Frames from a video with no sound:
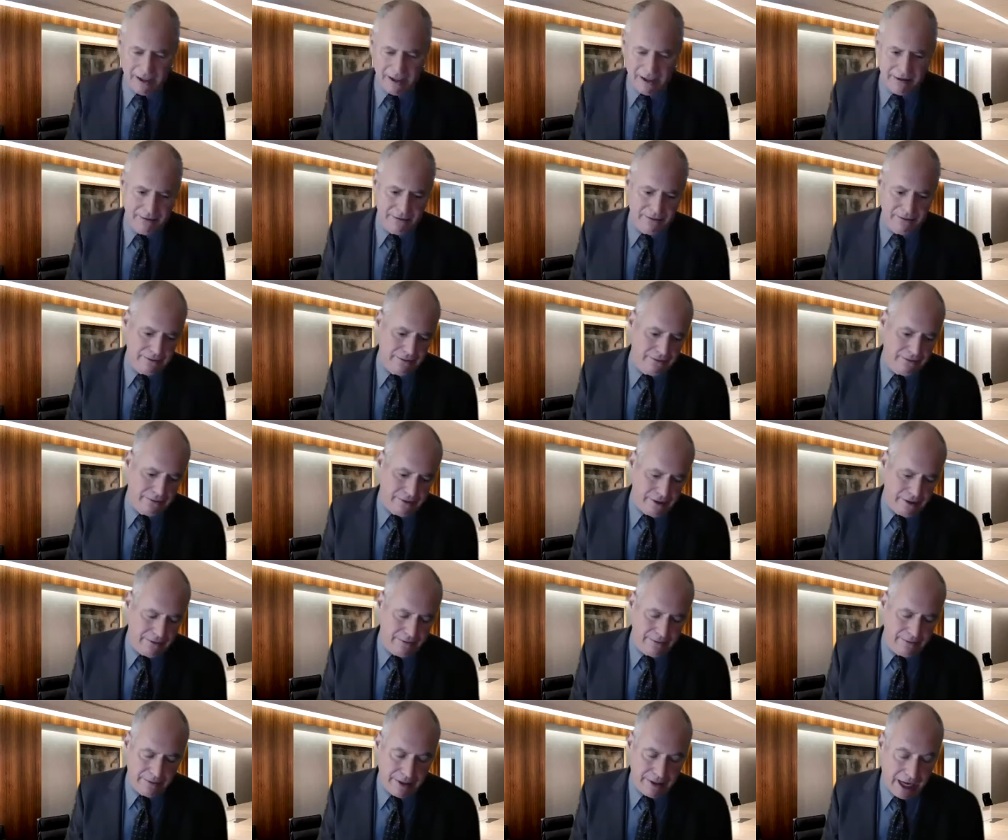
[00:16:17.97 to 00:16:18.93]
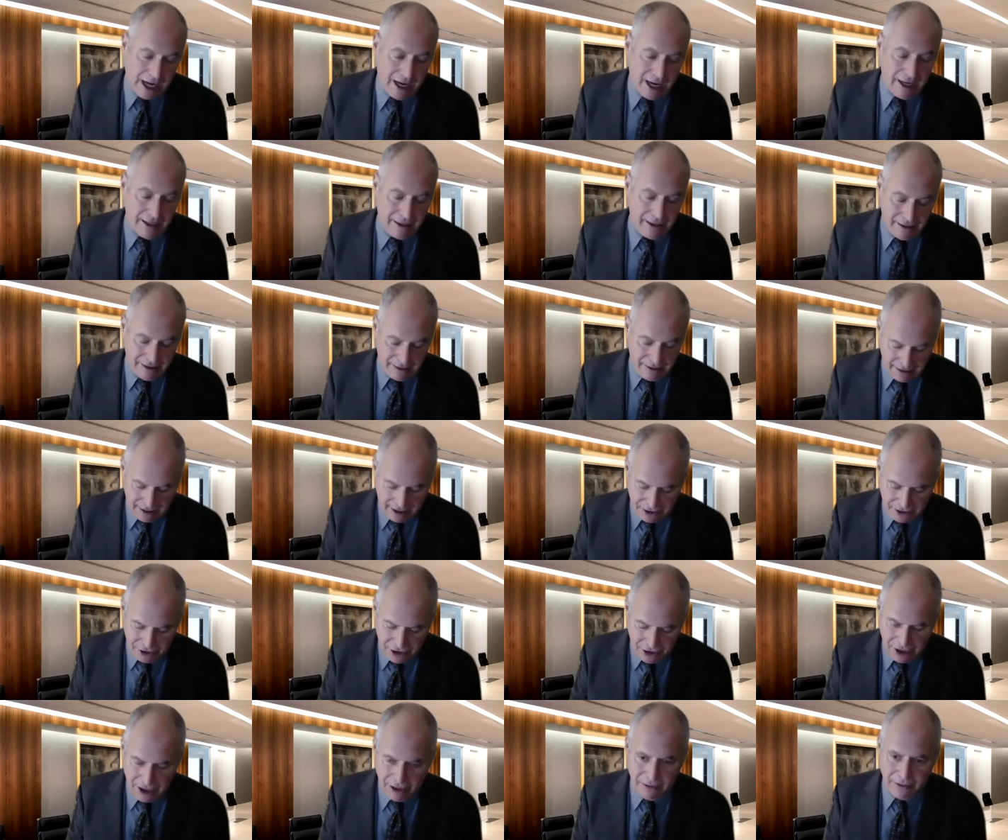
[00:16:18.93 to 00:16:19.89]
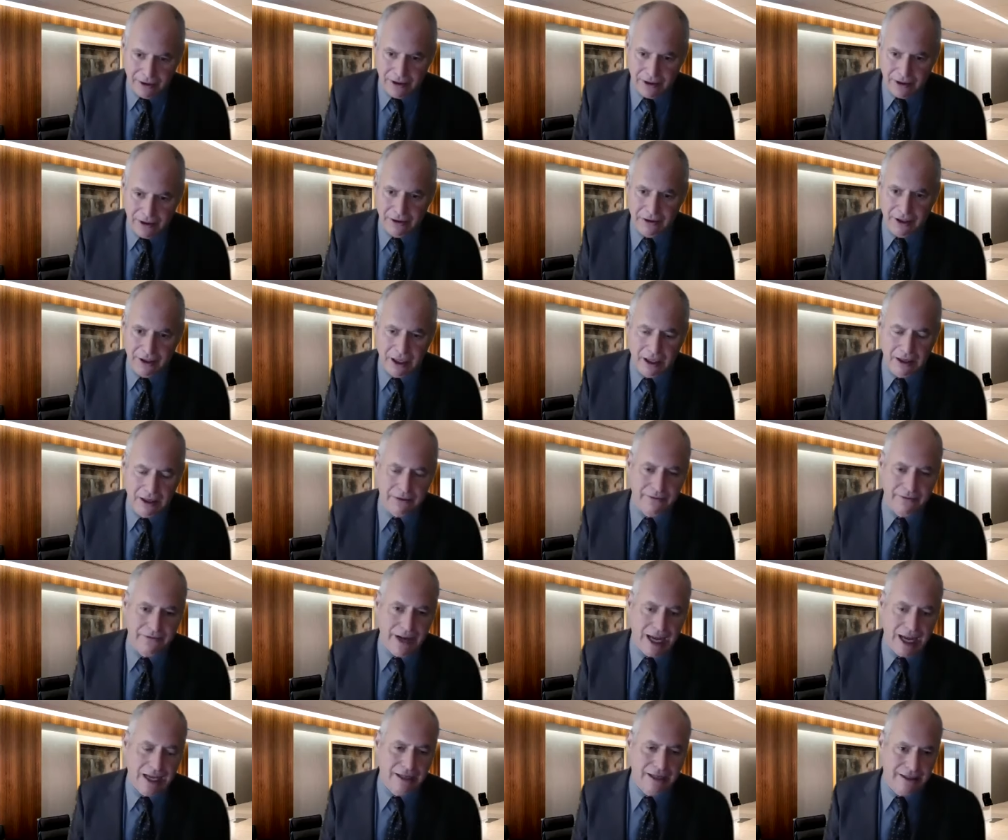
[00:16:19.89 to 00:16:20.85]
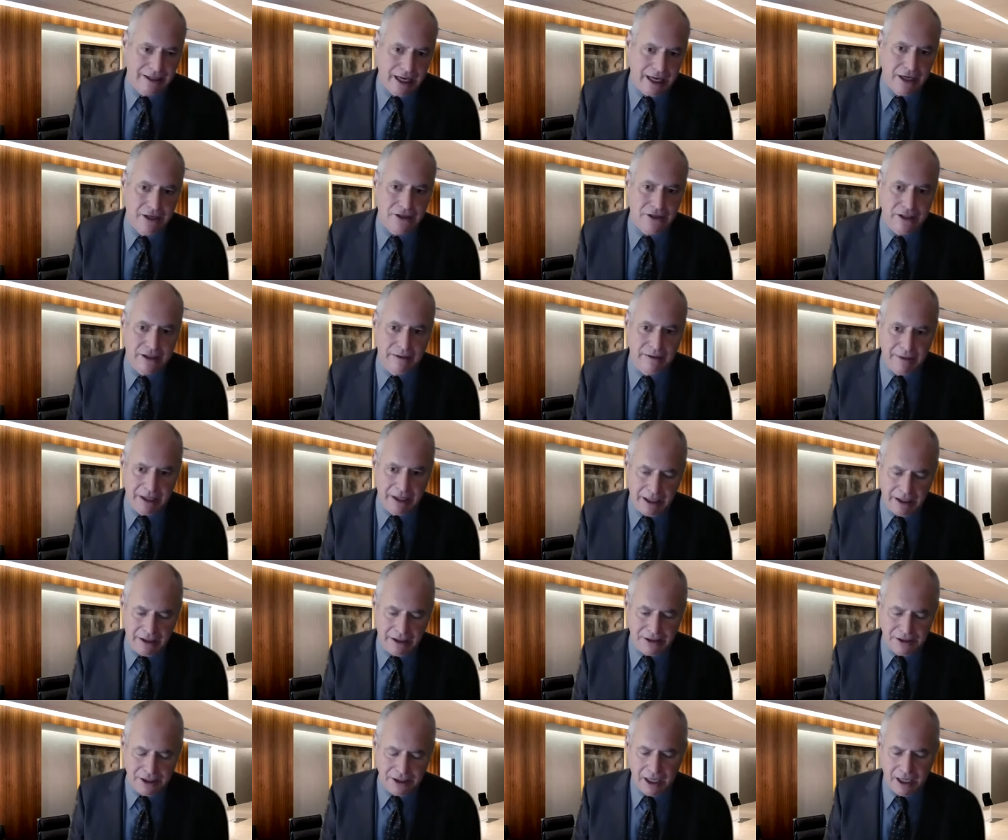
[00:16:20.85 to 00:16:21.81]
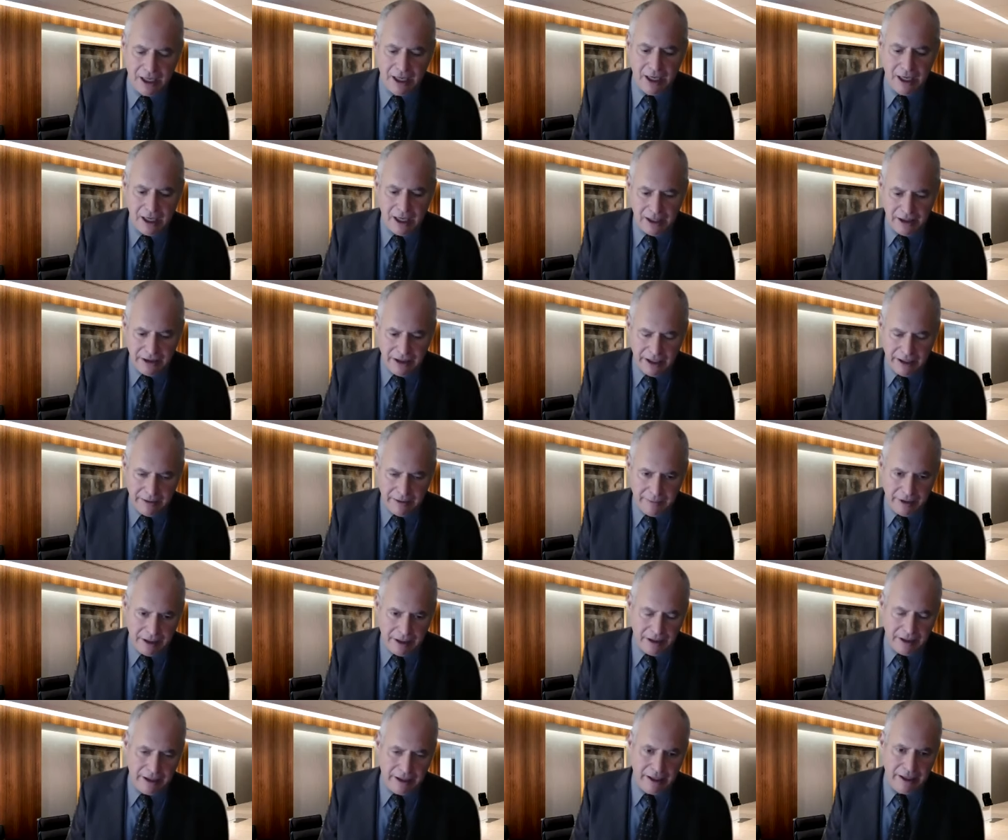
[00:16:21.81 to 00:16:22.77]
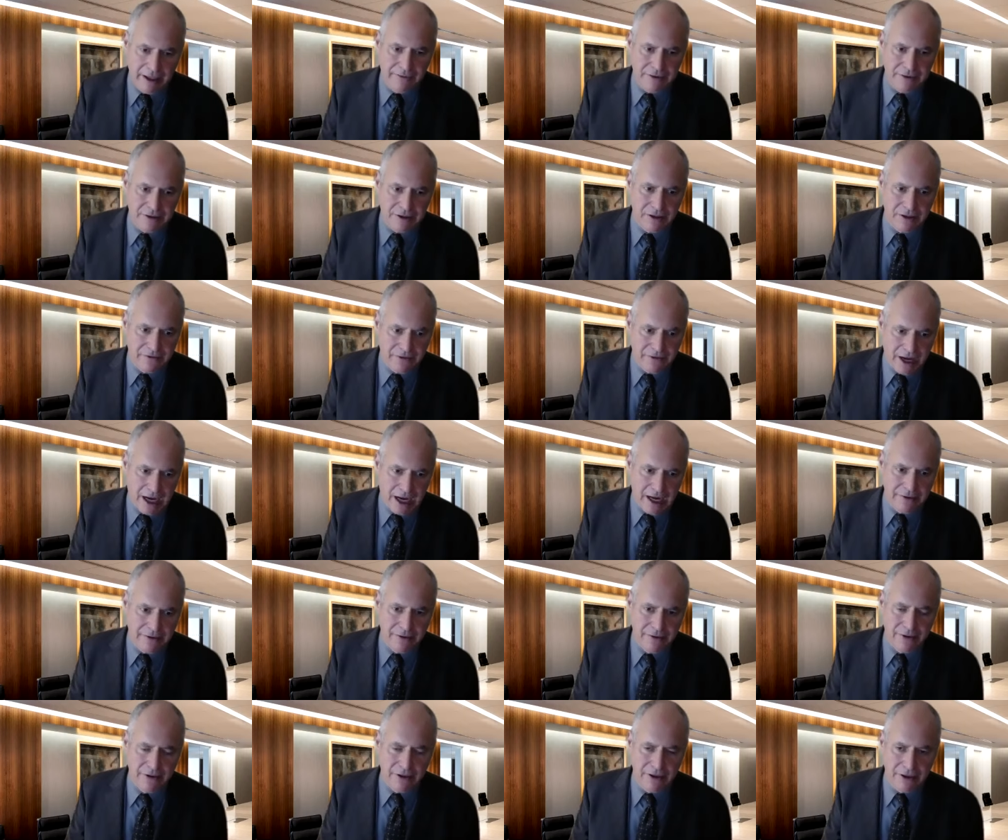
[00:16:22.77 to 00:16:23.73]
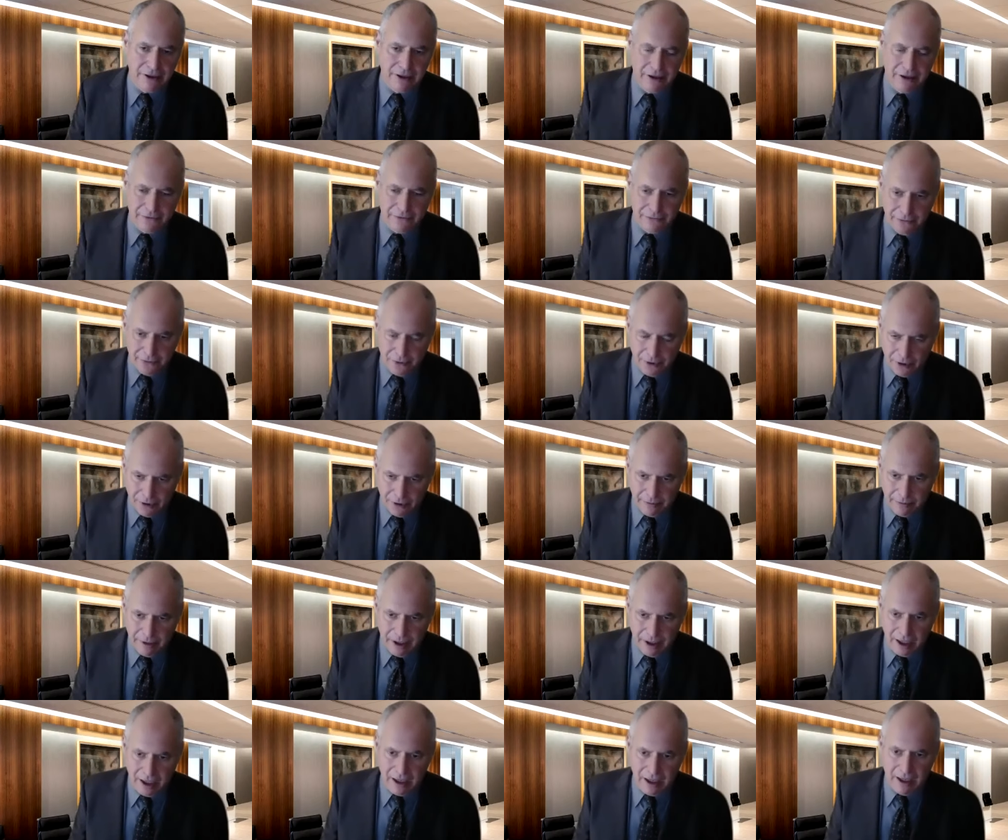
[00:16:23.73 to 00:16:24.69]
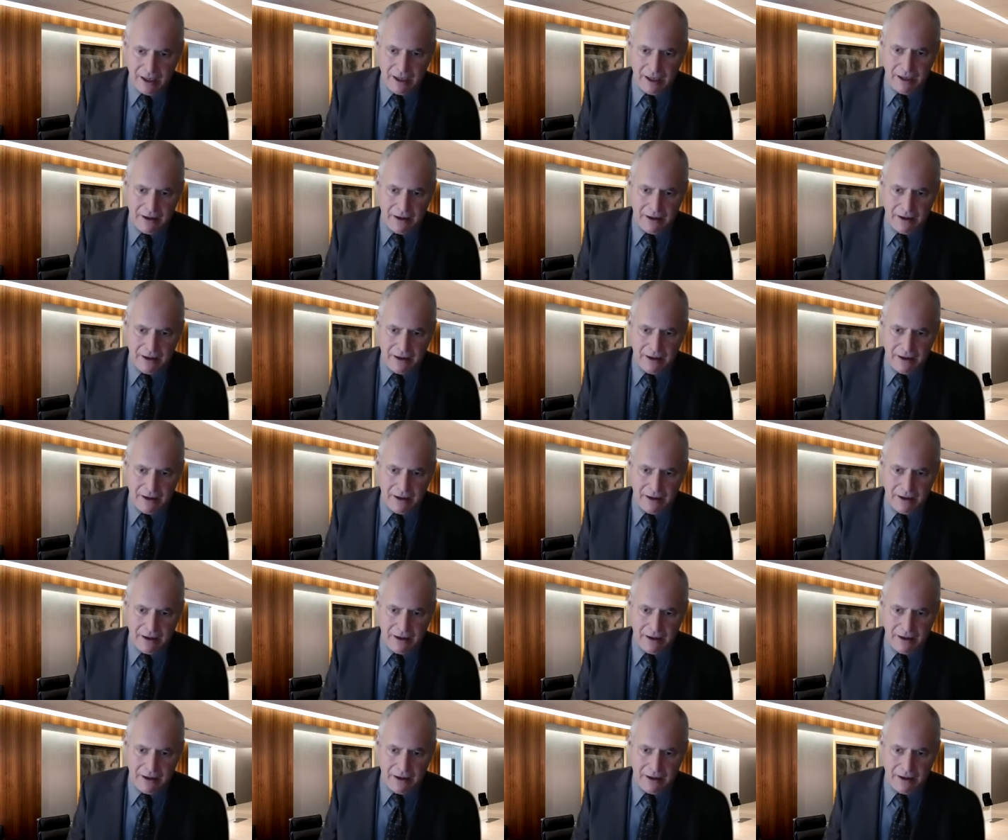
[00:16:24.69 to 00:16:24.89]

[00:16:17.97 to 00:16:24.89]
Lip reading: And when I share with you, Doug, validation means the ability of a survivor to confirm